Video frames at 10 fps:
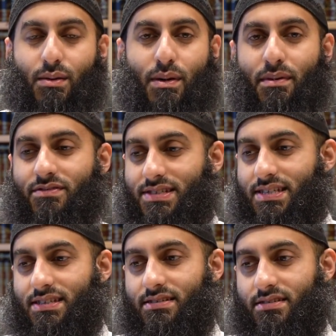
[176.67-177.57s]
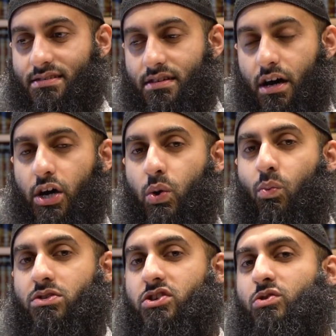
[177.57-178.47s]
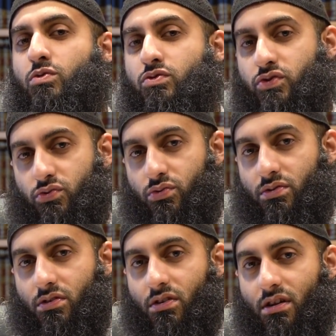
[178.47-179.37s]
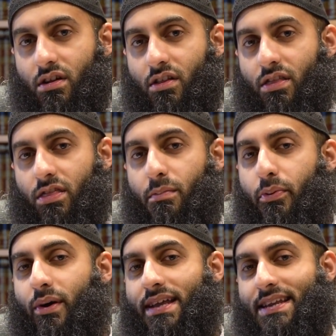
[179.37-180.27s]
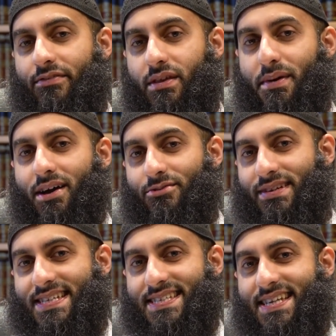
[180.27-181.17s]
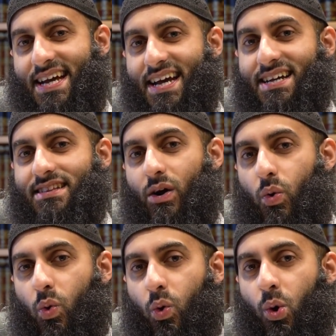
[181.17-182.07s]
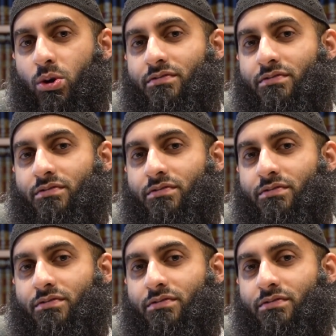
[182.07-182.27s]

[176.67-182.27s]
My brothers and sisters, I don't want to lose you the point of the matter is that all